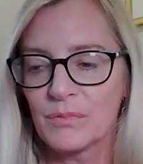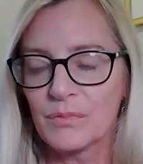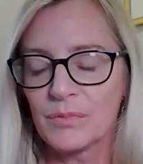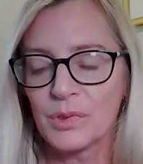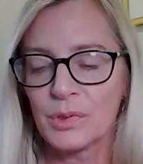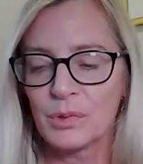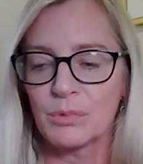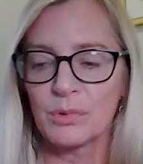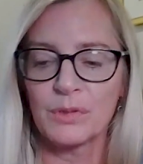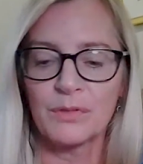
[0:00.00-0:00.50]

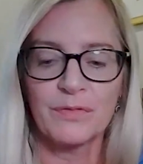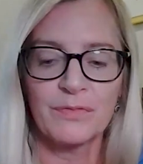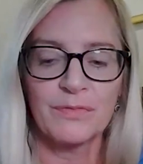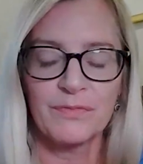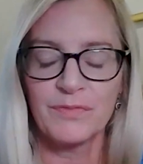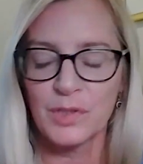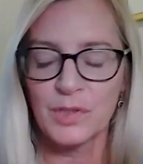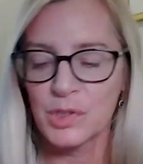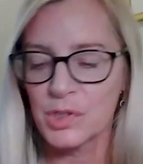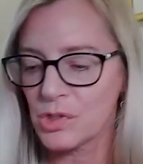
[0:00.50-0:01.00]
you
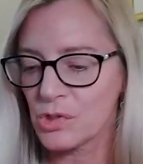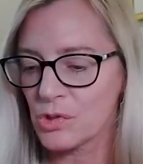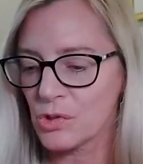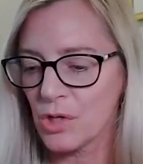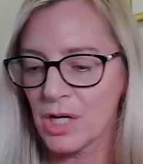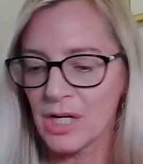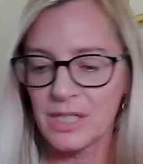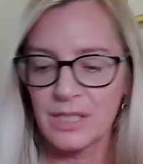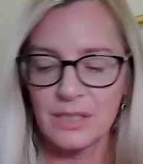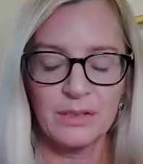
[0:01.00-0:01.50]
first
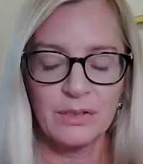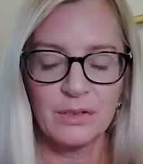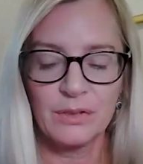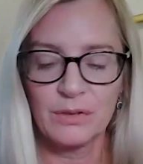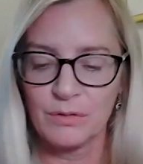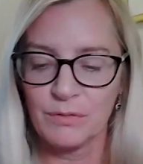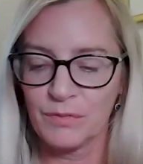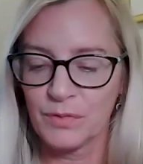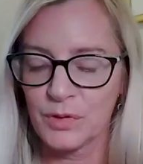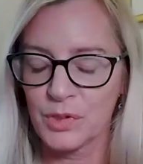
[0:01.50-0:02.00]

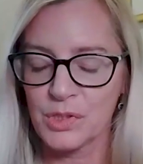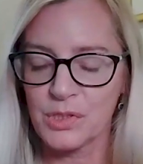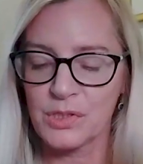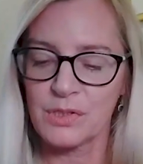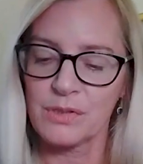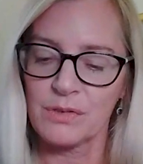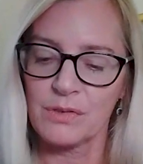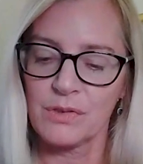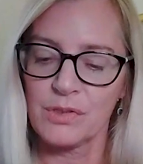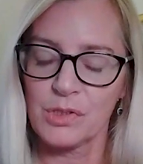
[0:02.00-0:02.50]

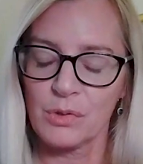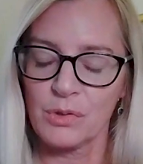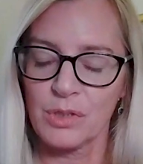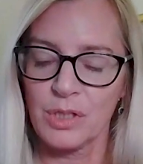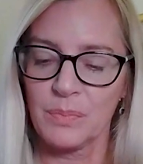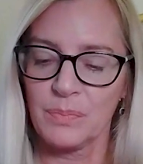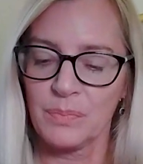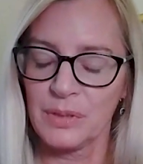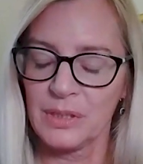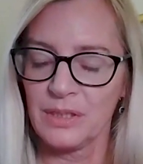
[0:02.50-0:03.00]
showed
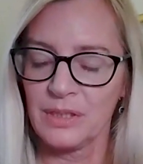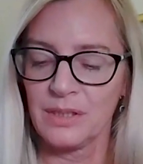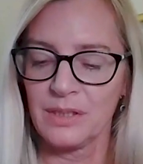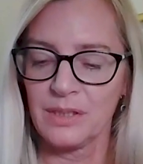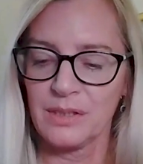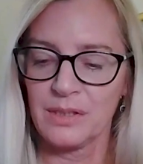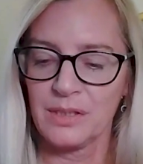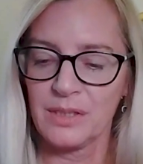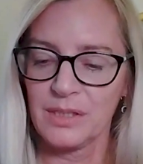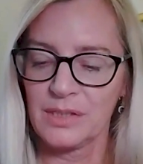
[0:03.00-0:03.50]
up and
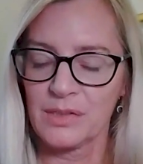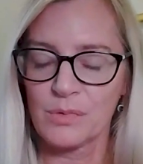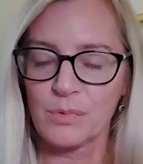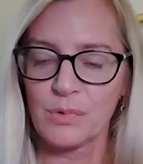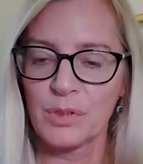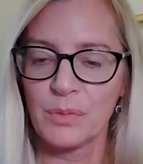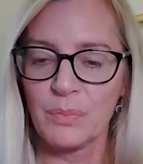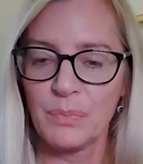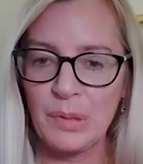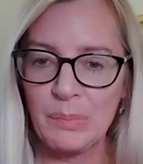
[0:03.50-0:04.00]
these
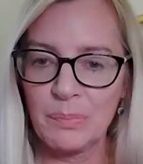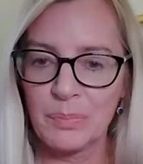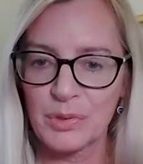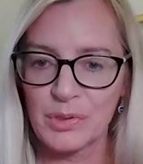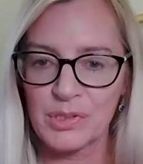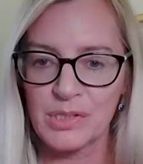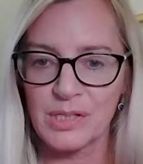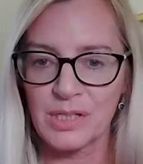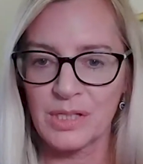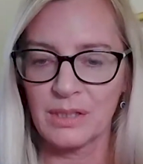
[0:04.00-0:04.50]
were the
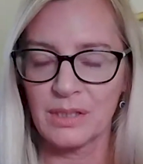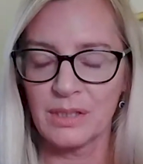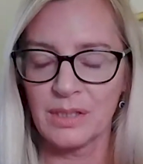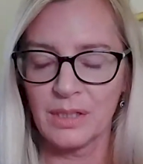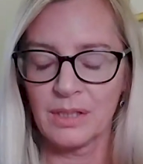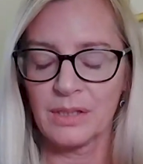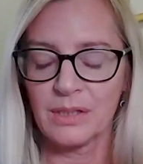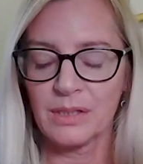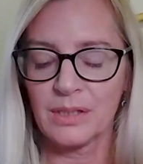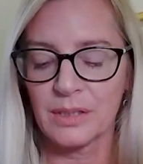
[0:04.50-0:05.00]
bumpers that
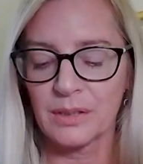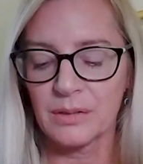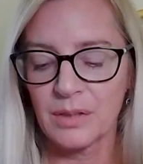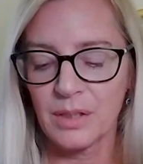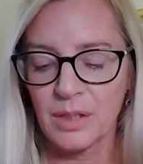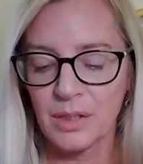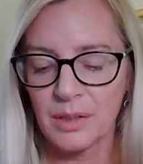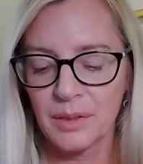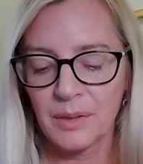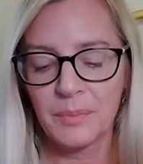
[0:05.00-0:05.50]

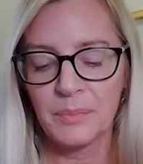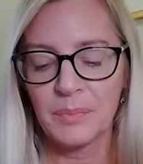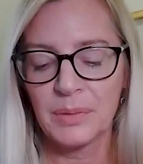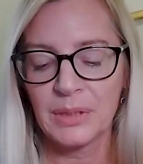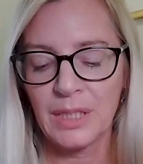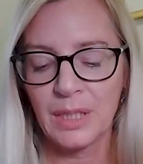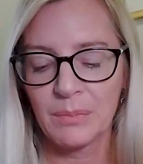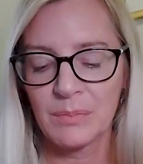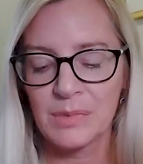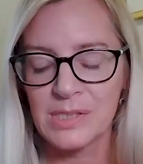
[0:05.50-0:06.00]

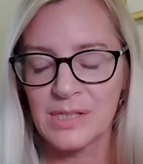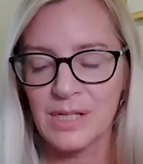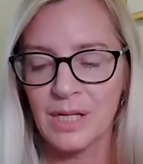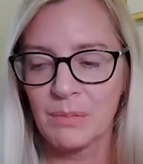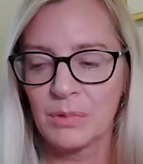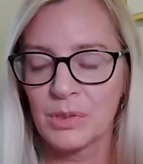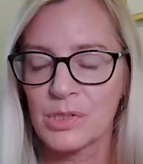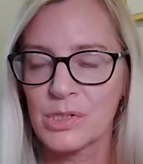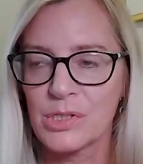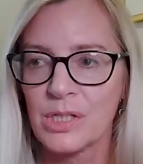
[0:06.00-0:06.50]
became
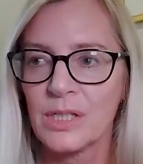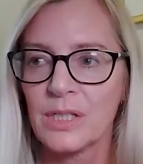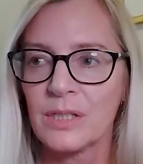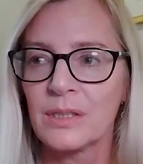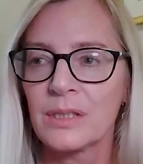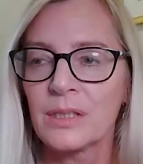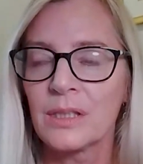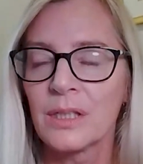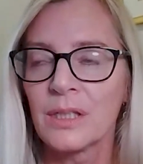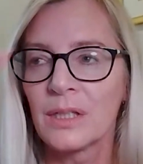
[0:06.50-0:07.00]
established.
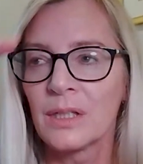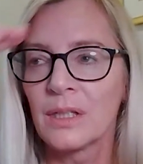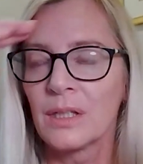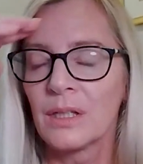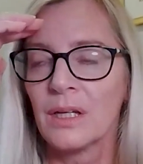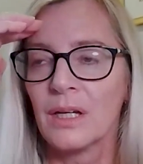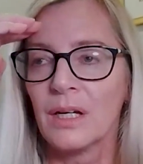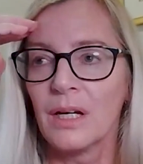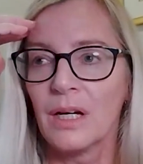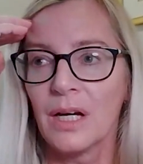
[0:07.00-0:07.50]
And
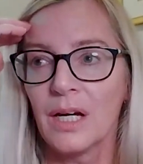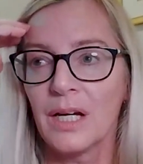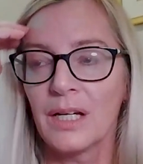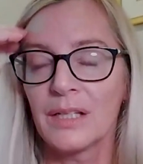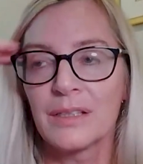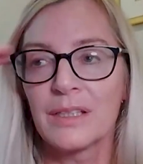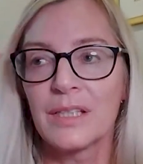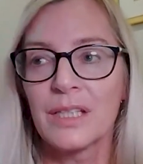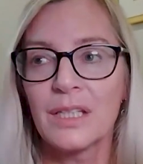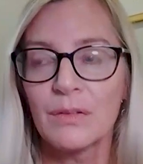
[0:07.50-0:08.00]

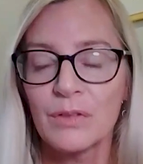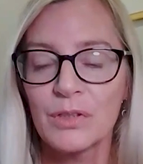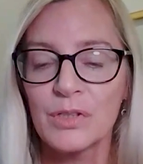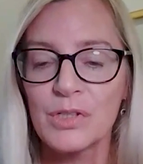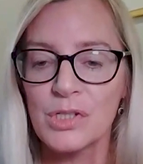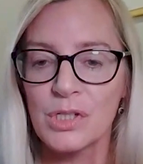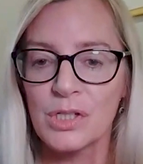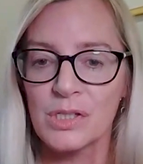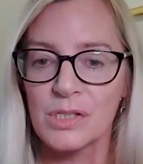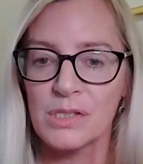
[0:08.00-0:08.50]
even
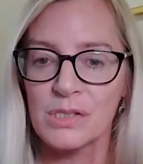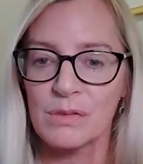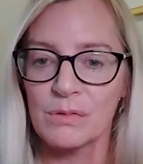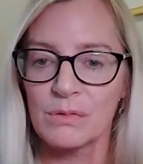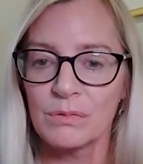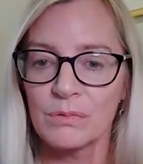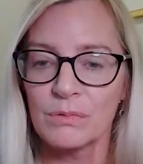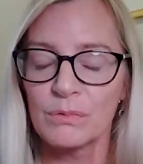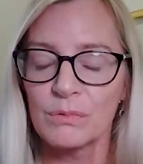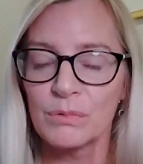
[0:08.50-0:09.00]
just
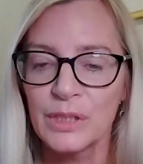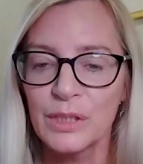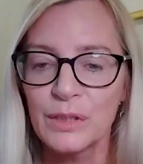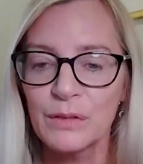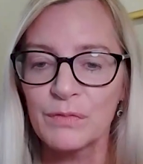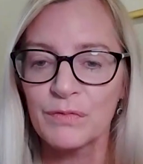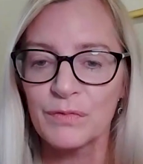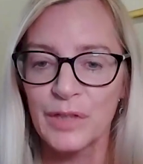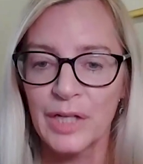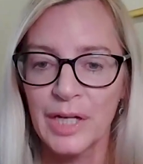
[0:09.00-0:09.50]

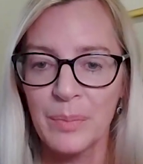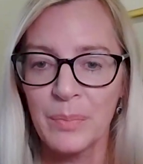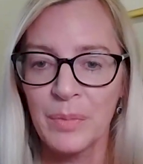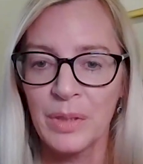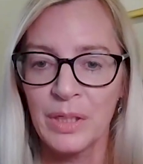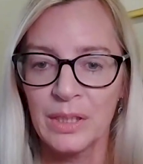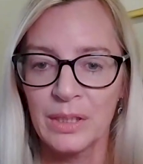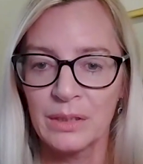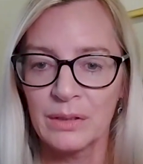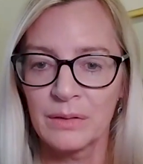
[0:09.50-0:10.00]

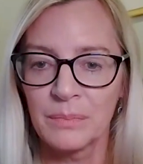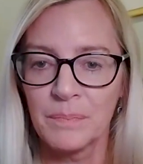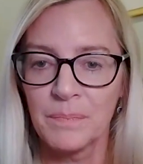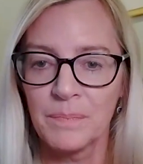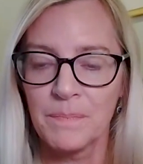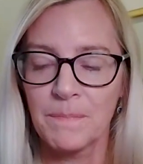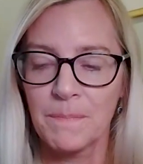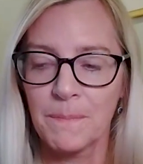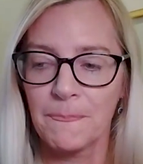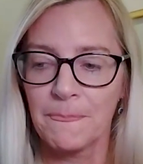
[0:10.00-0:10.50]
reframing
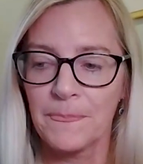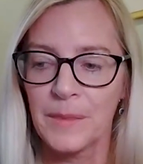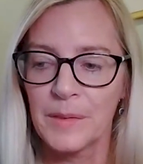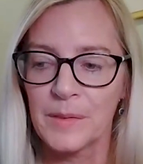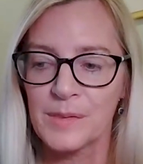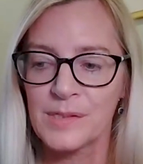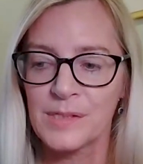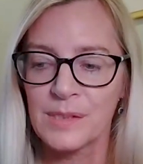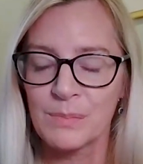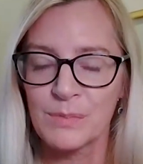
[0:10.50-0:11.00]
the
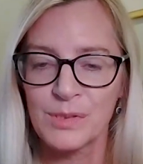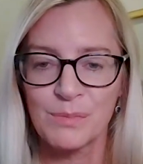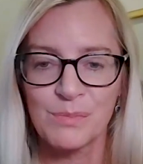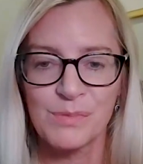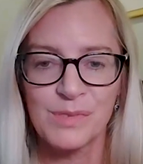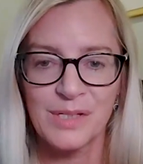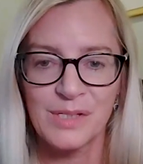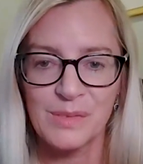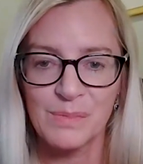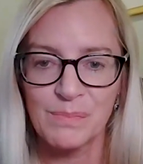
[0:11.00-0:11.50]

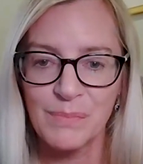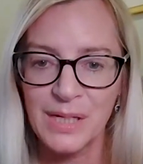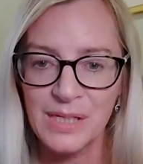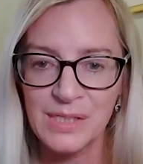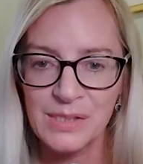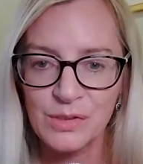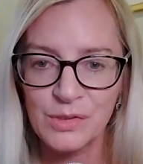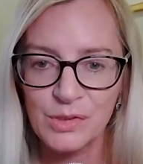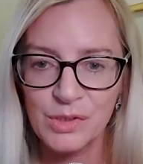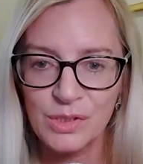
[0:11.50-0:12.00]
symptoms as
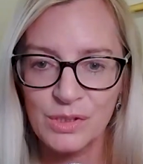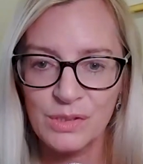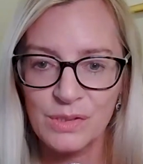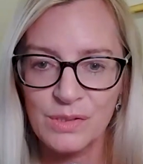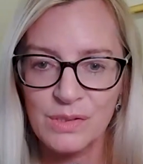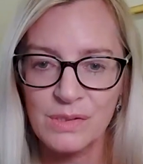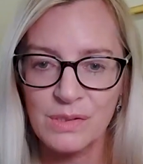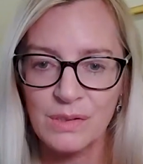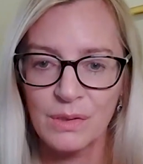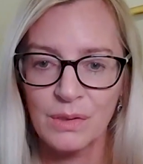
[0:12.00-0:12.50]

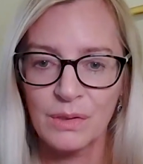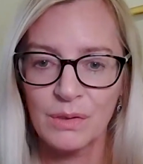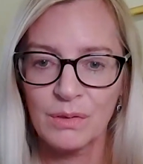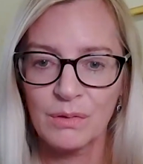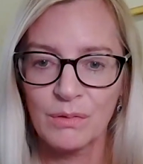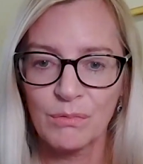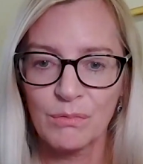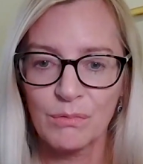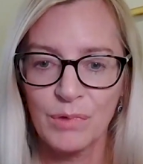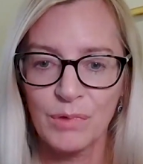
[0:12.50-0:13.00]
messages
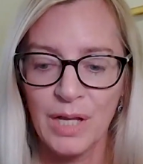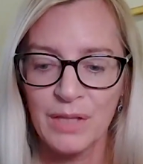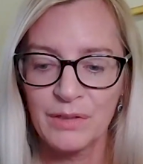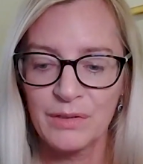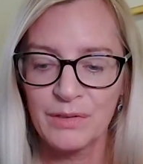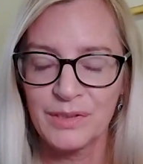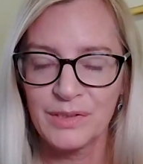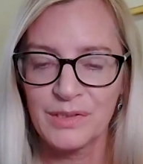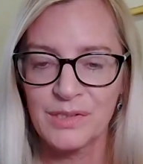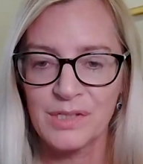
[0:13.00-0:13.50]

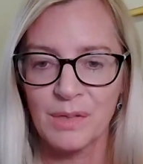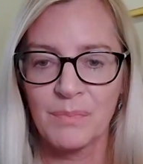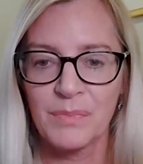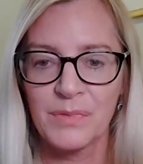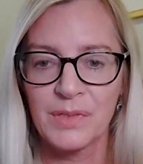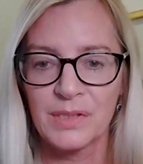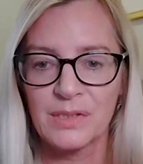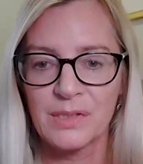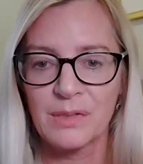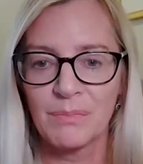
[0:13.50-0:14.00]
rather than
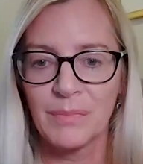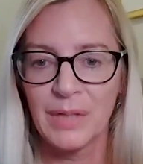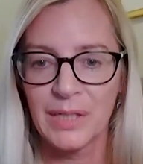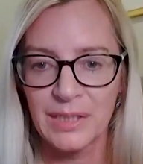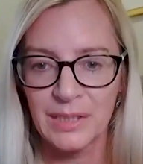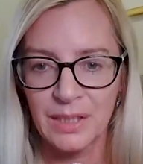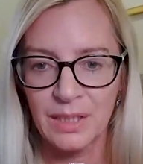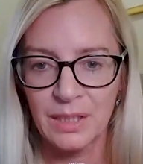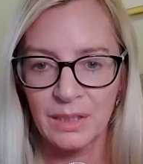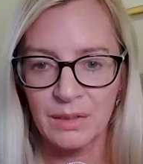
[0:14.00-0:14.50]
something to
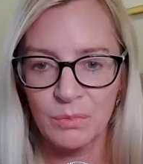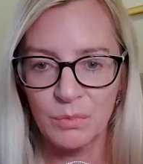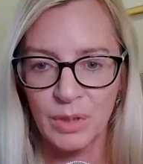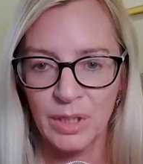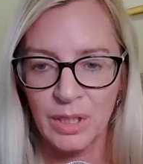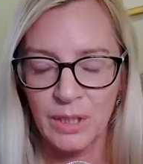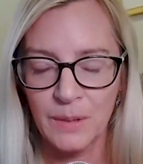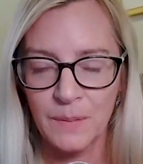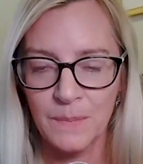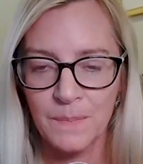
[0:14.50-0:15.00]
medicate
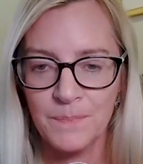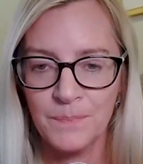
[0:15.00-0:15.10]
away